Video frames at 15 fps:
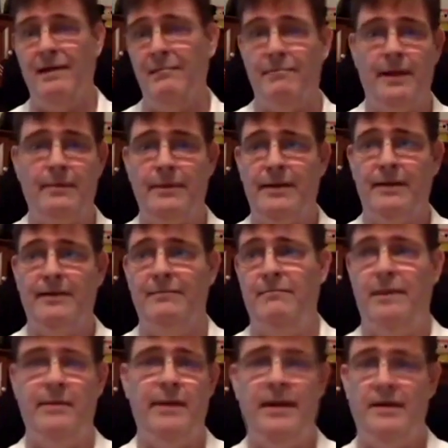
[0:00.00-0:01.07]
maybe
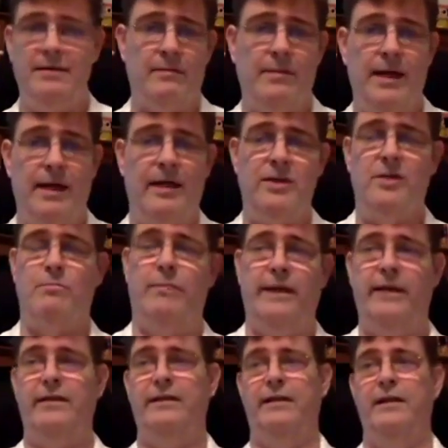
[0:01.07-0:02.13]
not so much.
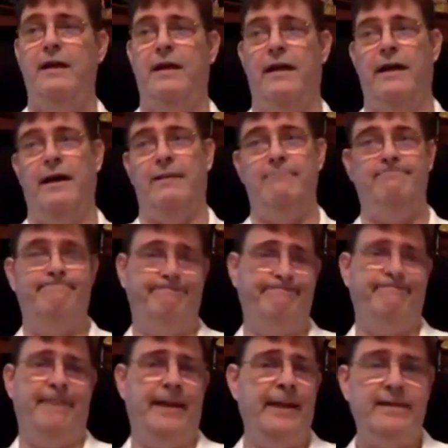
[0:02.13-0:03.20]
But
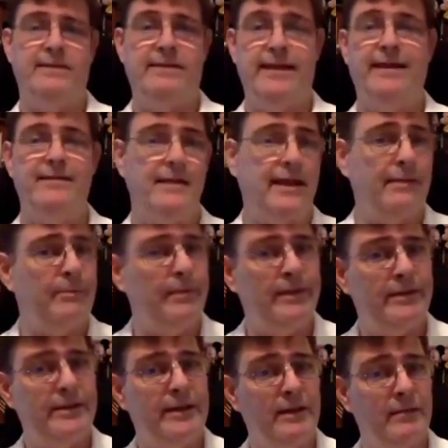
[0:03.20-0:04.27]
it sounds like a pretty
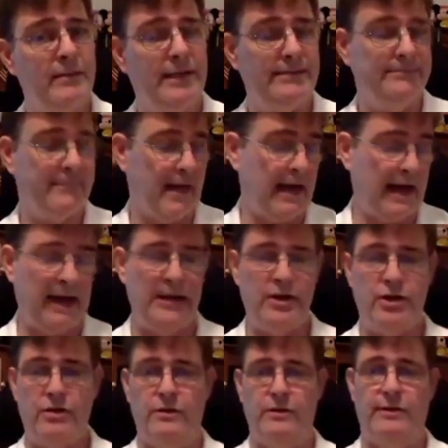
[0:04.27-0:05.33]
good deal to me. I'd
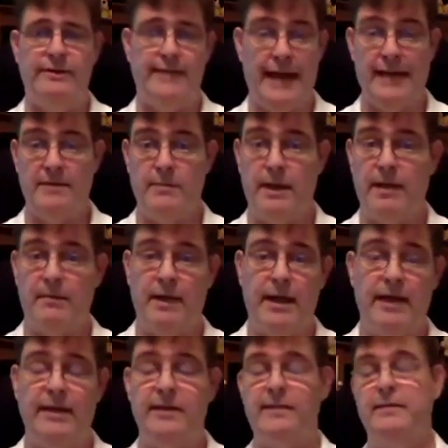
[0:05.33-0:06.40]
sure do it. Dad's bottom
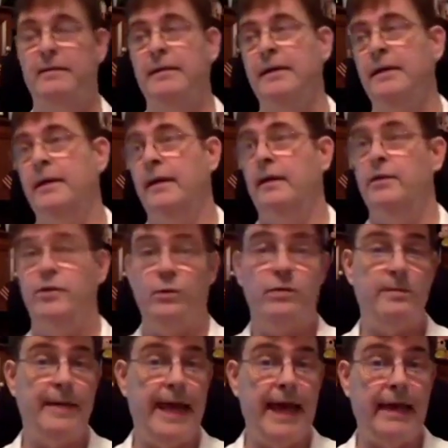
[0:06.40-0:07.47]
line is, do the
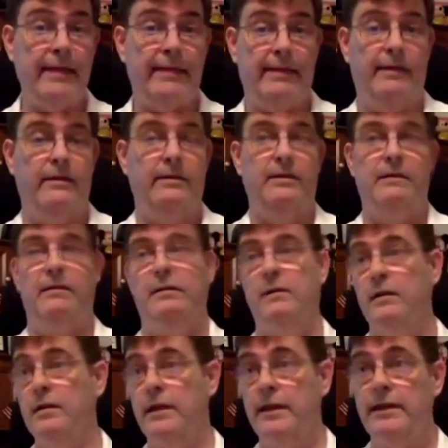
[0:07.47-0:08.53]
math,
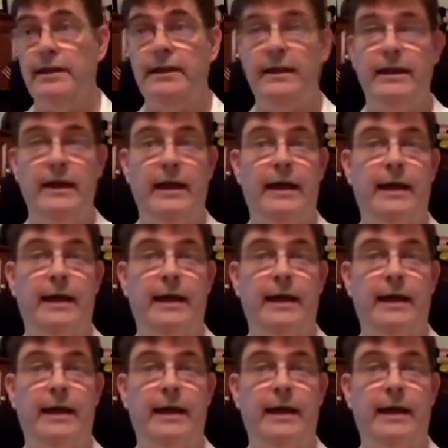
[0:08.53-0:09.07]
look at the